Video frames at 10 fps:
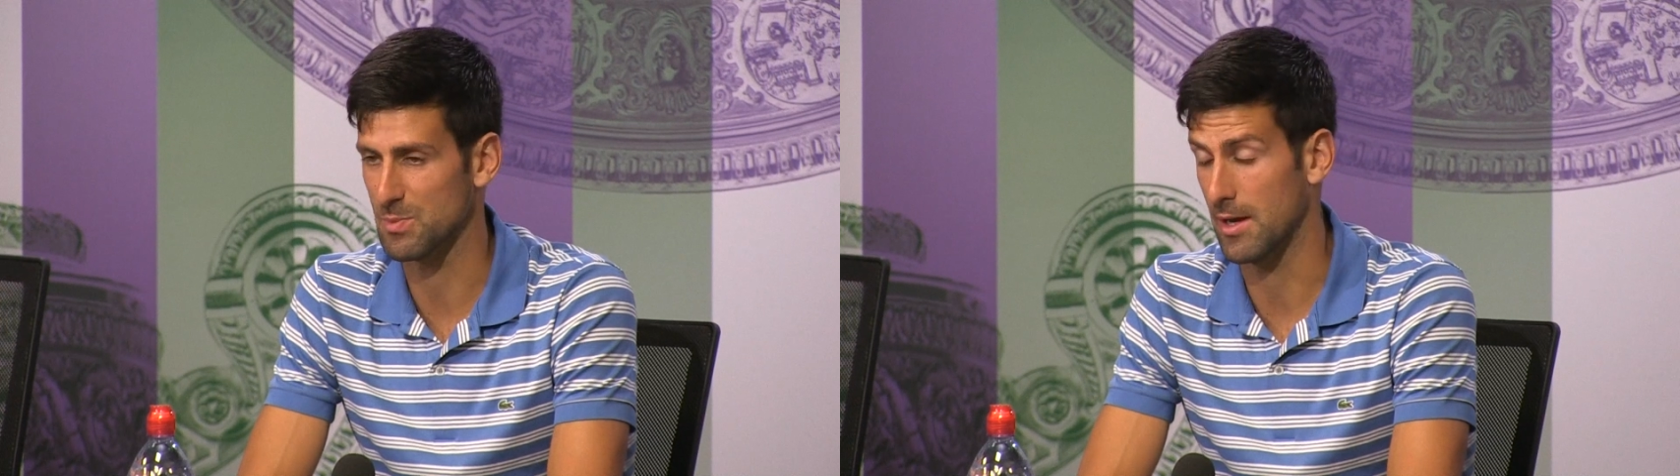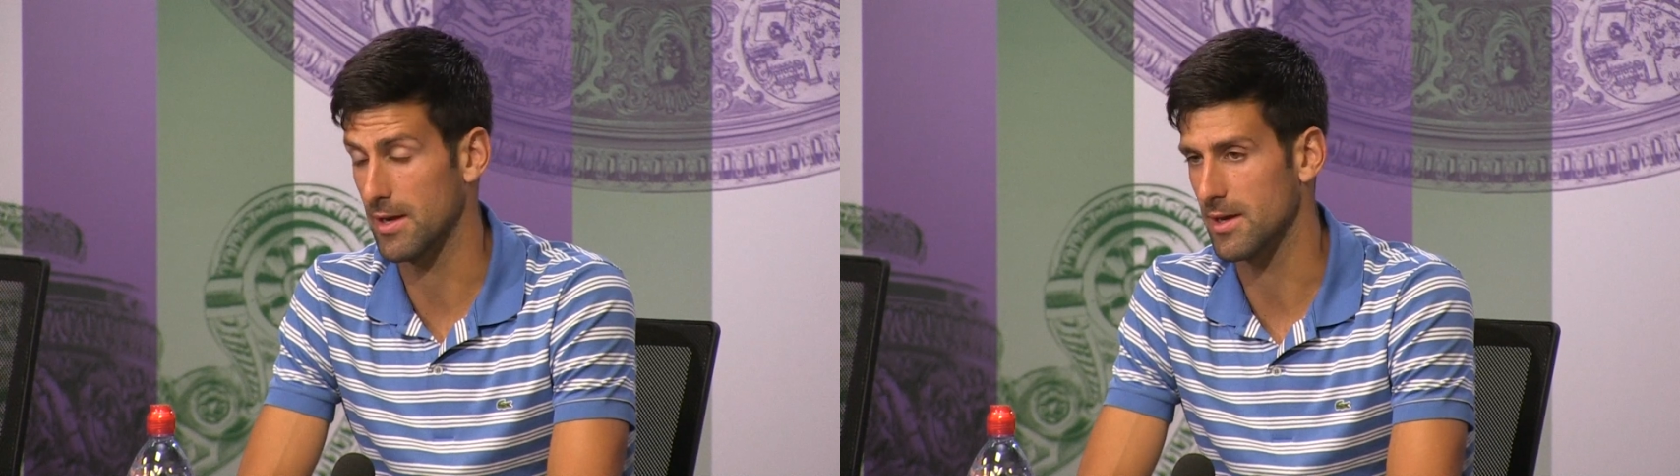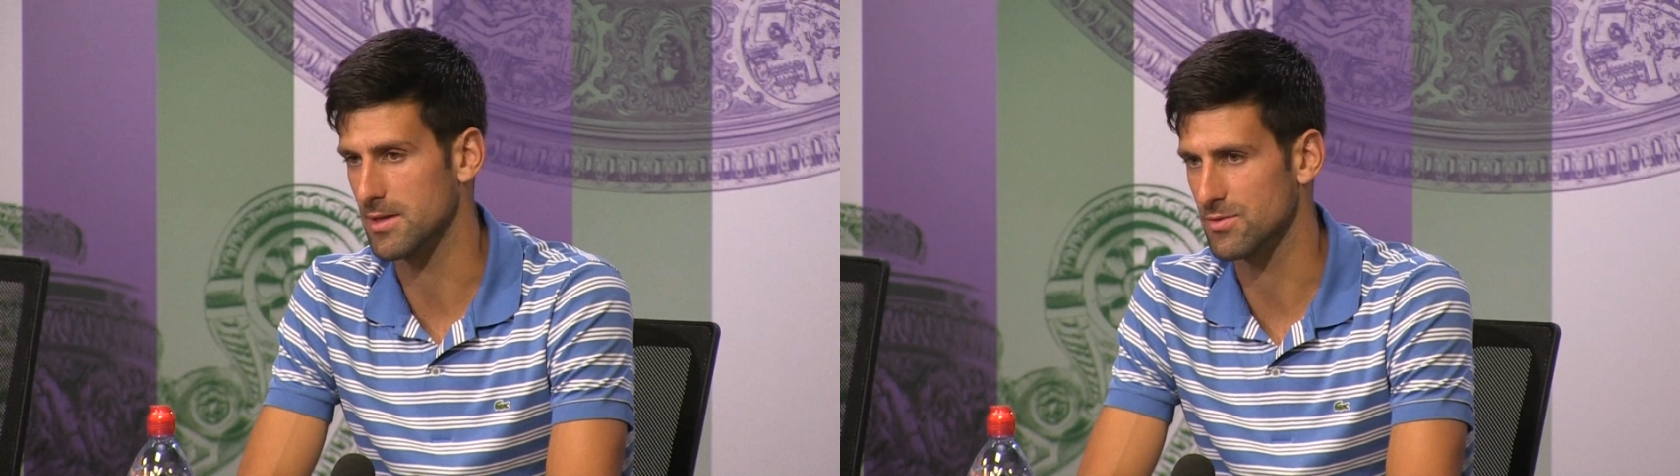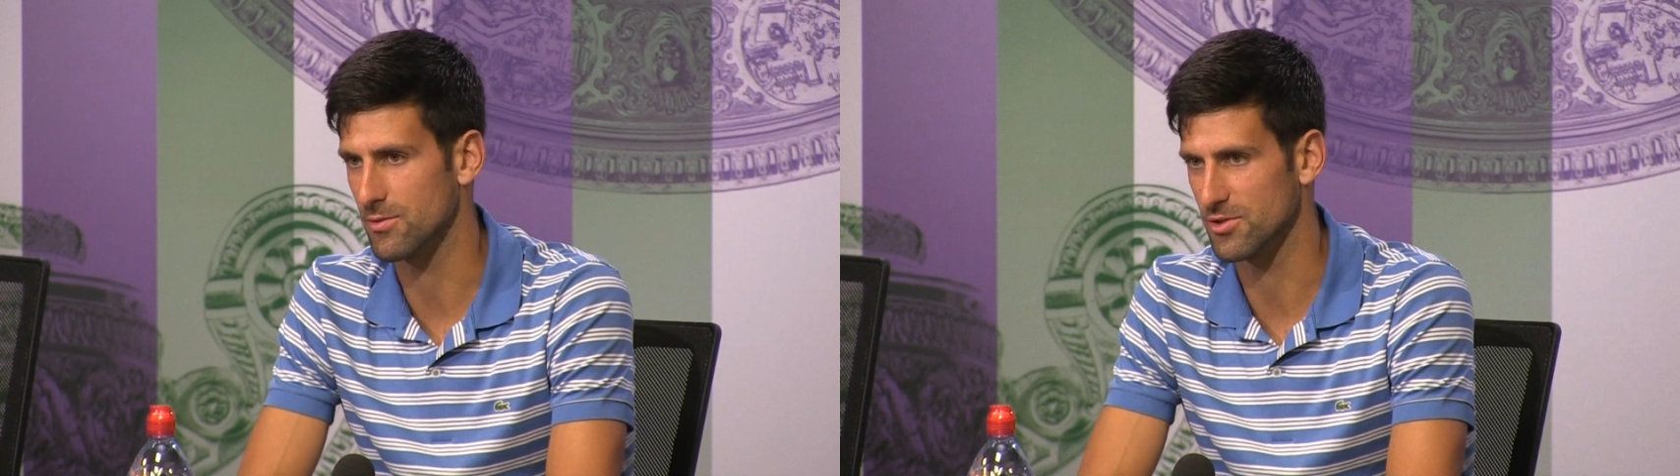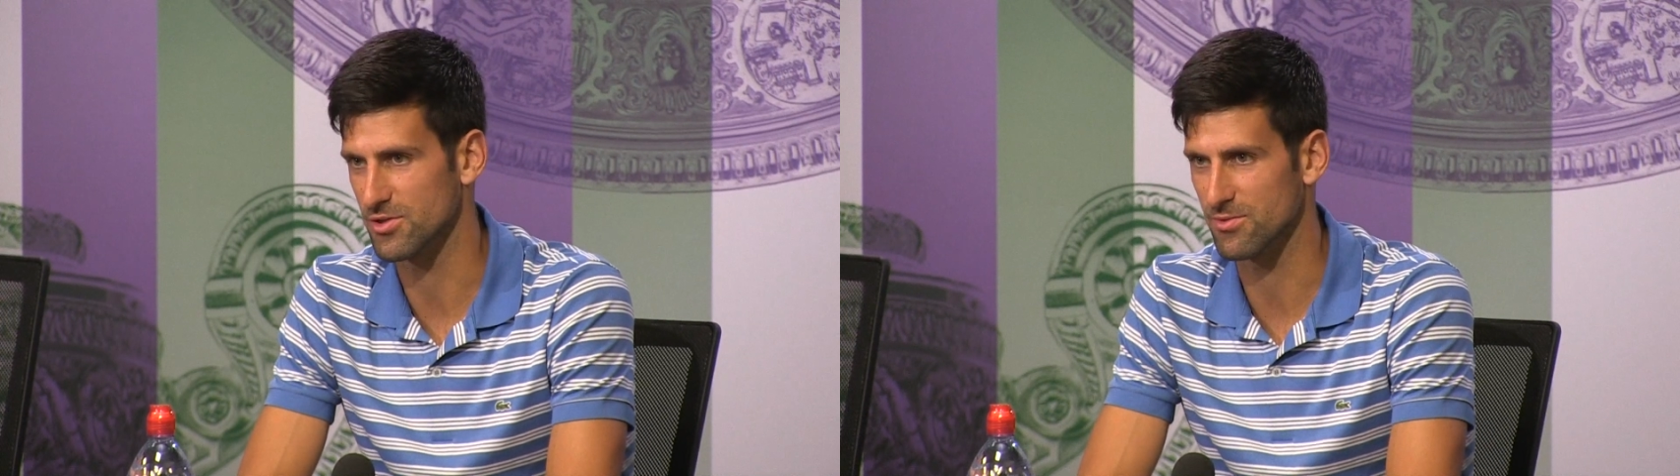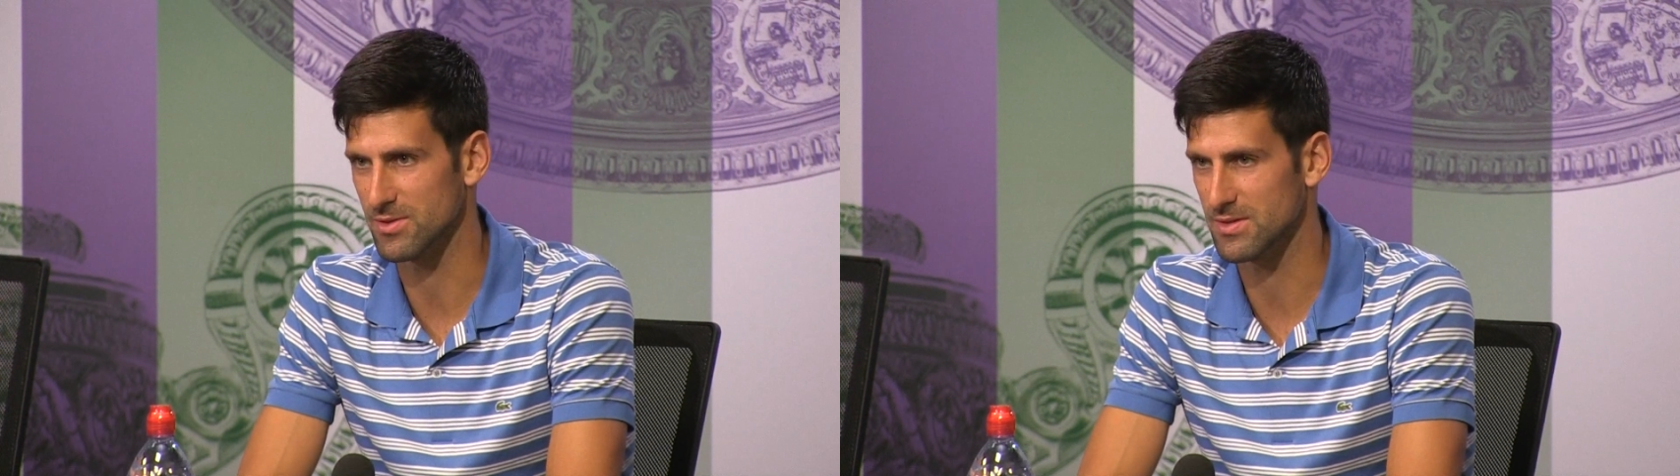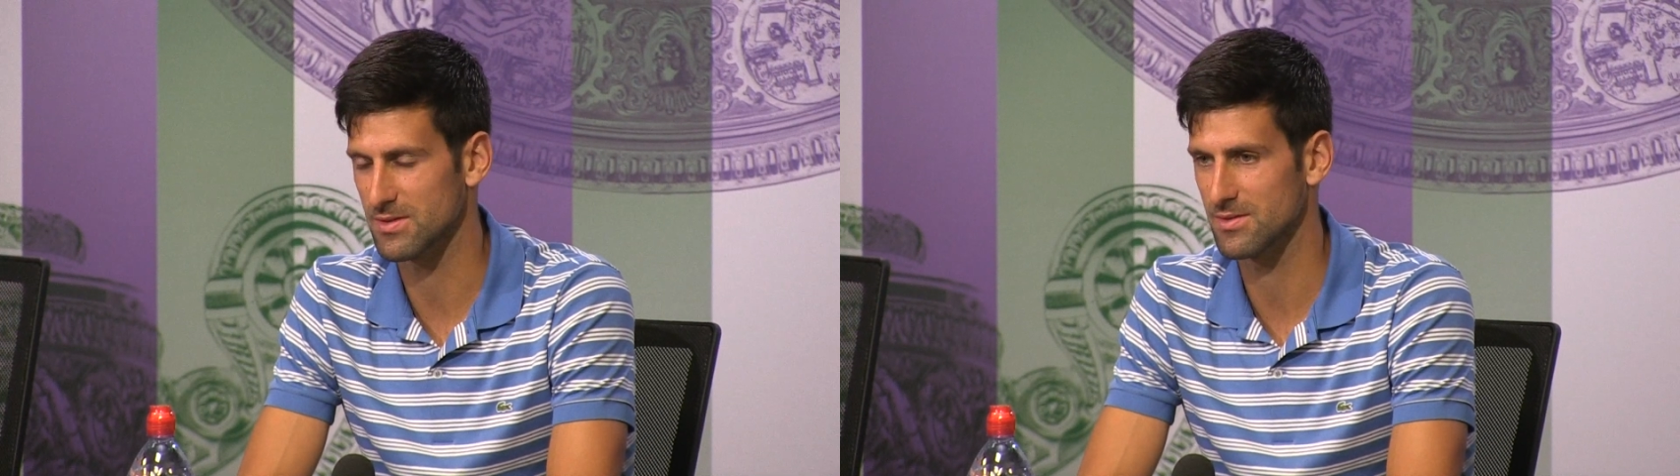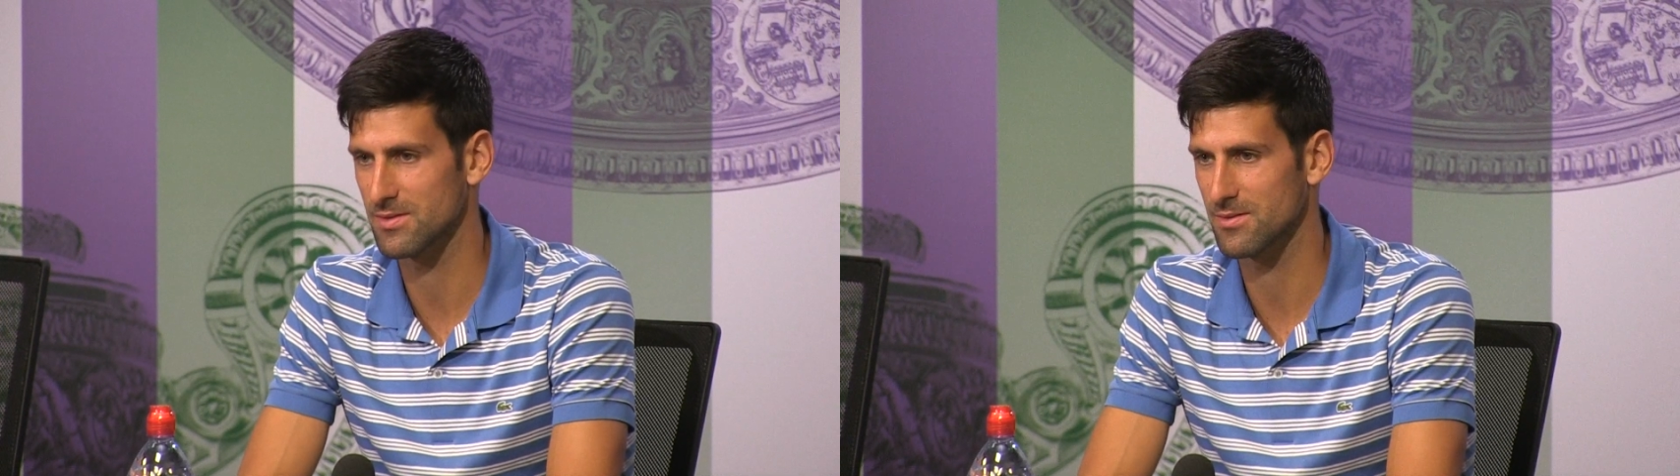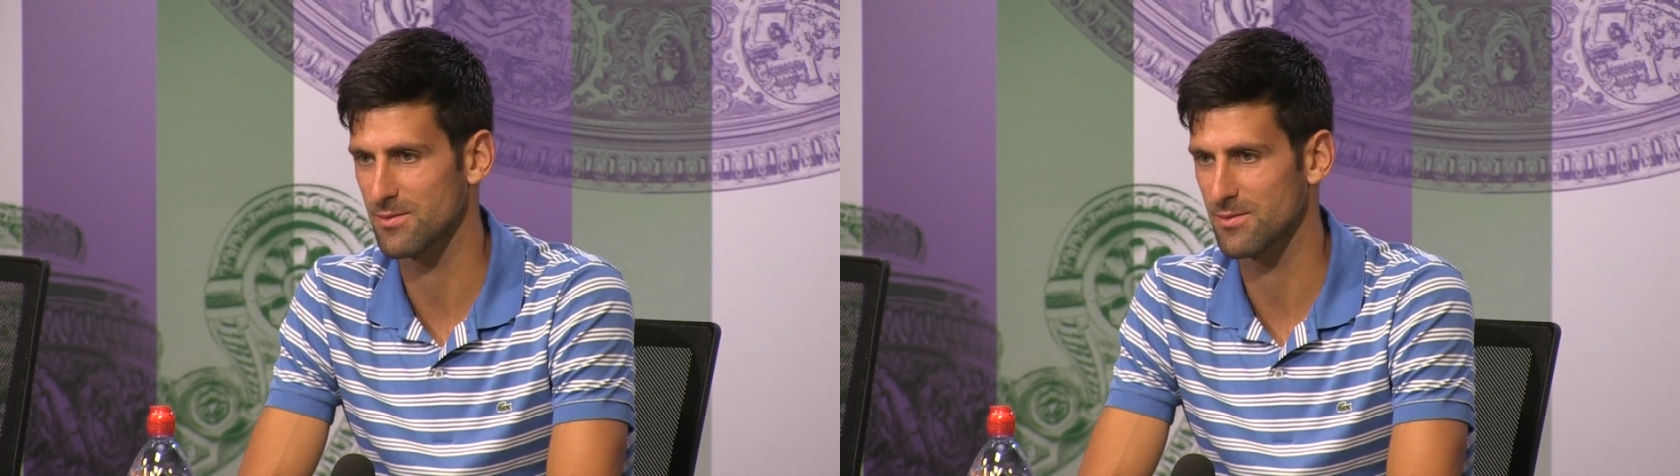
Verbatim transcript: playing against Roger was